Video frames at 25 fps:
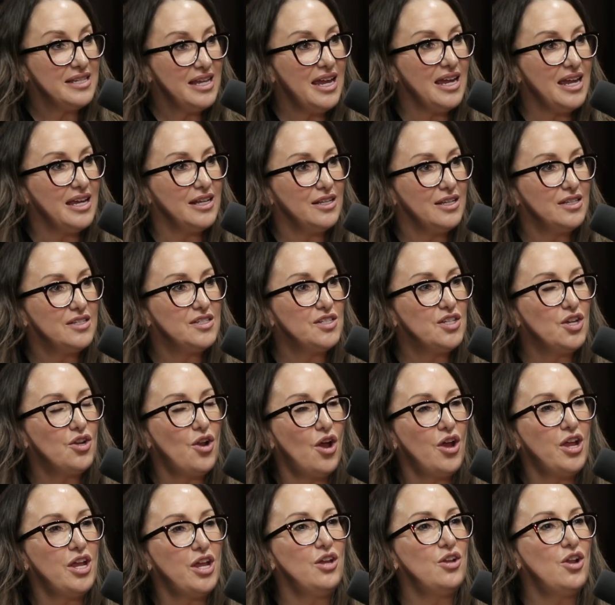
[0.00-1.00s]
it. So,
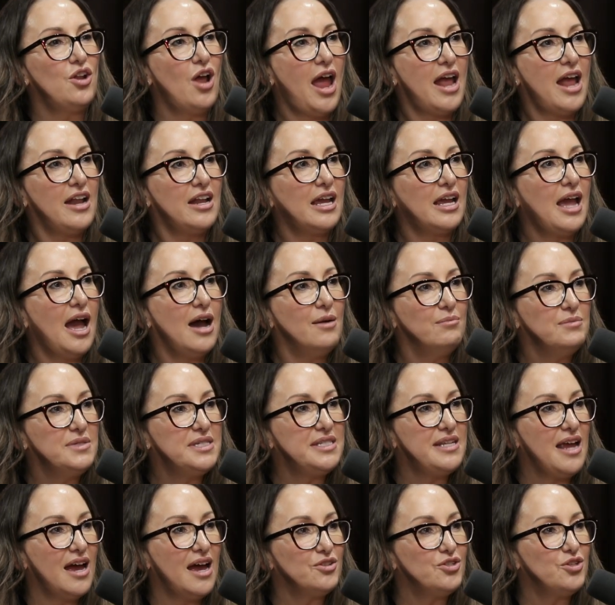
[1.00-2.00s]
and it
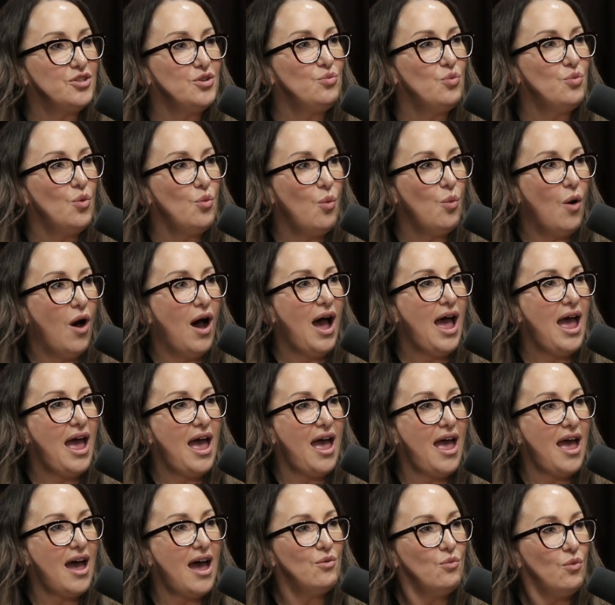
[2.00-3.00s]
comes down to,
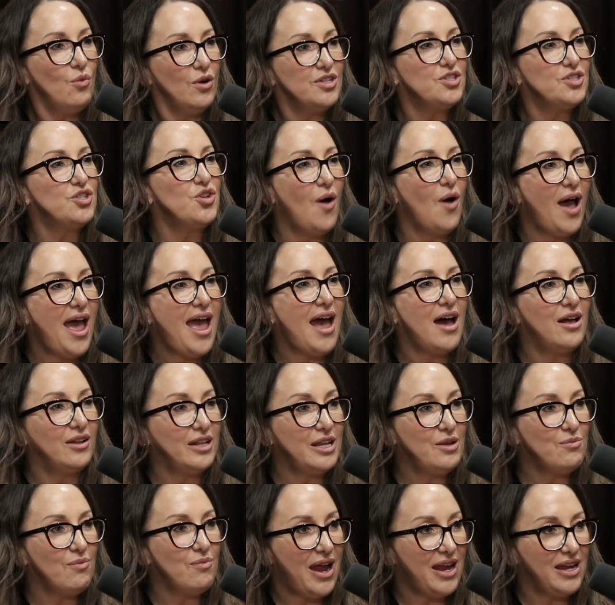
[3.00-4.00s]
what's your
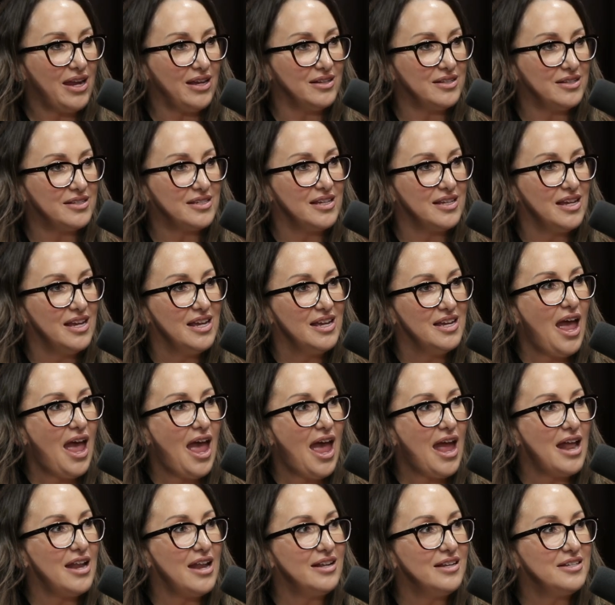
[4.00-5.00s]
hourly rate?
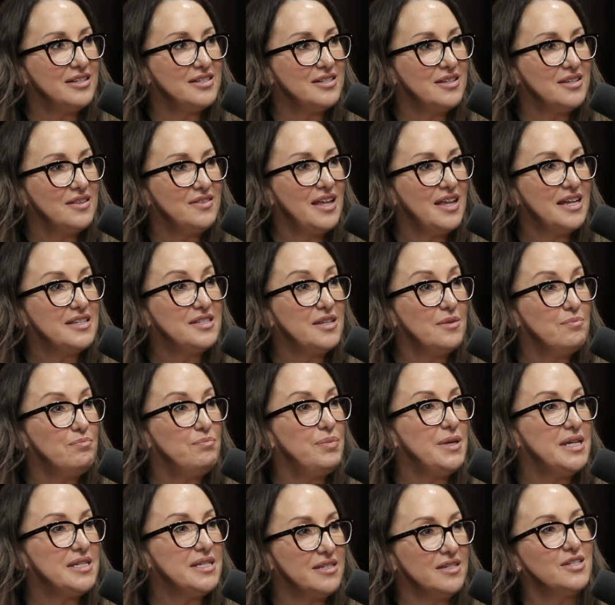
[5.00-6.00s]
And there's a
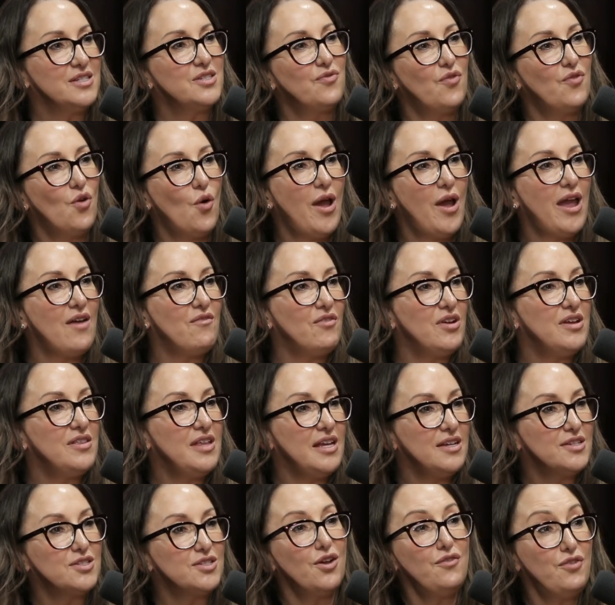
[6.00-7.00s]
business for
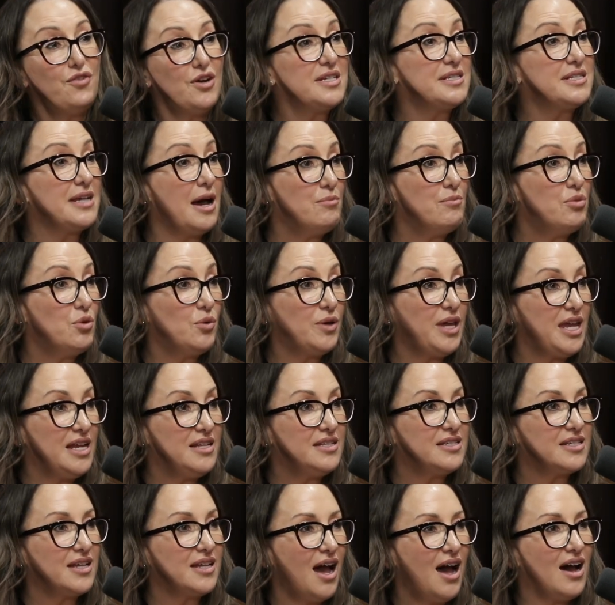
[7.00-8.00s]
everything. So, for example,
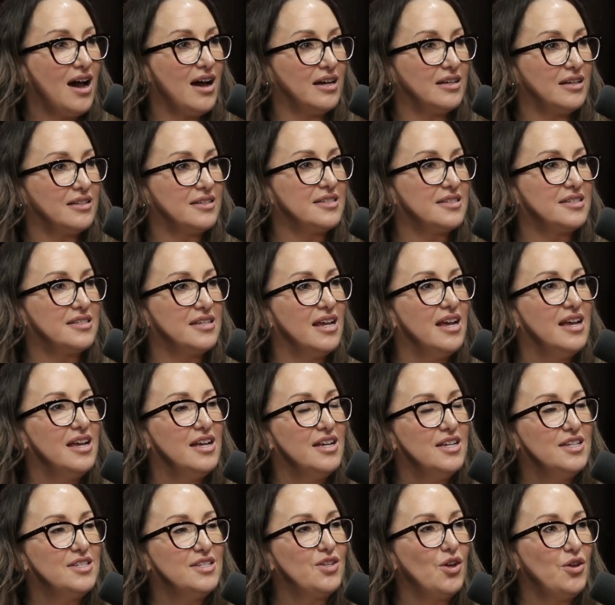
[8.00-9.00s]
kids' carts.
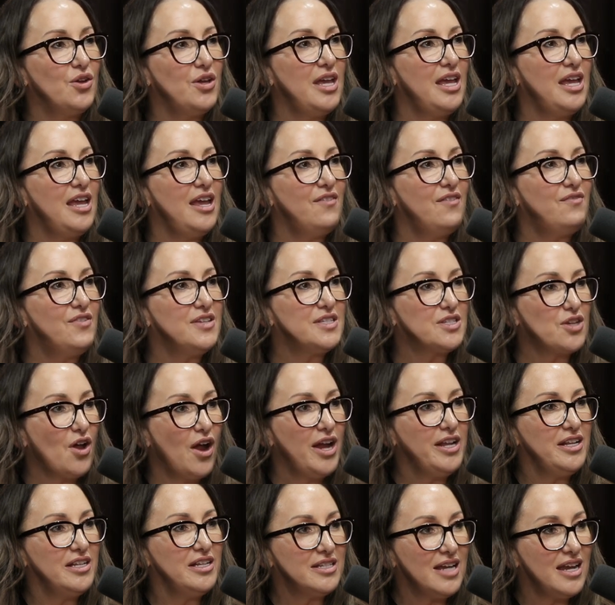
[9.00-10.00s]
So if it's
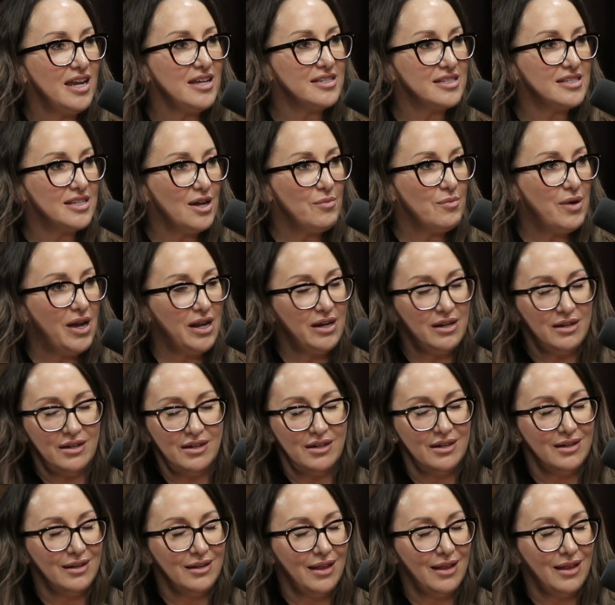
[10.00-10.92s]
going to take someone